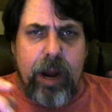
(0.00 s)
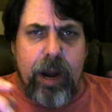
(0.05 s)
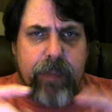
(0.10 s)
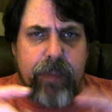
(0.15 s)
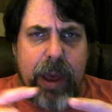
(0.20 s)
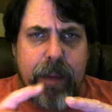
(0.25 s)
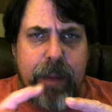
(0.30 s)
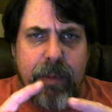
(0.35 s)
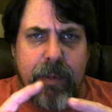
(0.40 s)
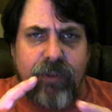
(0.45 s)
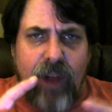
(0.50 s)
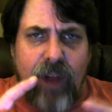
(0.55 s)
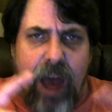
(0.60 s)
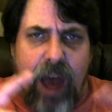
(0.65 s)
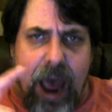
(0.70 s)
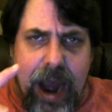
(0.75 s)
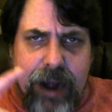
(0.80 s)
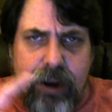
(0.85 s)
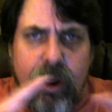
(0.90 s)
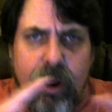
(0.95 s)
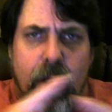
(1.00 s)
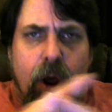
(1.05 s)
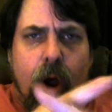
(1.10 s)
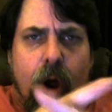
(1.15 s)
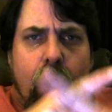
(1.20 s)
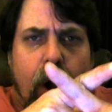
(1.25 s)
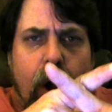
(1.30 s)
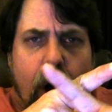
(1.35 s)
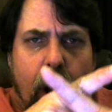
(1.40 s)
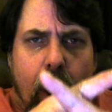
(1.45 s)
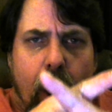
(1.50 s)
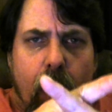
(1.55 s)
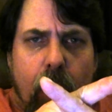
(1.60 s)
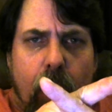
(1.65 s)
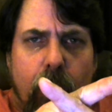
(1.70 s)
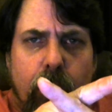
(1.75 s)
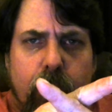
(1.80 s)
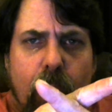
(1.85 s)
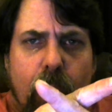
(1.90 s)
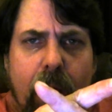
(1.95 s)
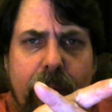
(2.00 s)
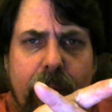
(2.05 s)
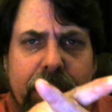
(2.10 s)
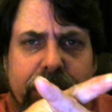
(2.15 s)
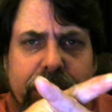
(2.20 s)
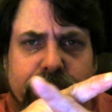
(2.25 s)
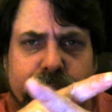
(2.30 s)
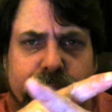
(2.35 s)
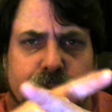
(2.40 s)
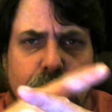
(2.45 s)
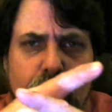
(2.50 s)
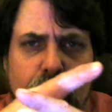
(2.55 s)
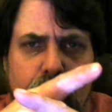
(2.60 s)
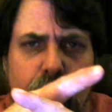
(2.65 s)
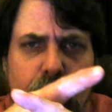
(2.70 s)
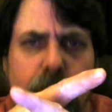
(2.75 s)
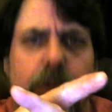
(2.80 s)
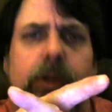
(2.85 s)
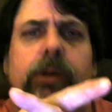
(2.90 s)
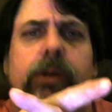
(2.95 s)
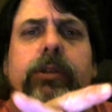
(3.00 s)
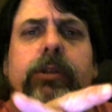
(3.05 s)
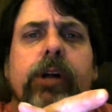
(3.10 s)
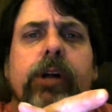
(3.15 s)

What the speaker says: a beam of light, run these two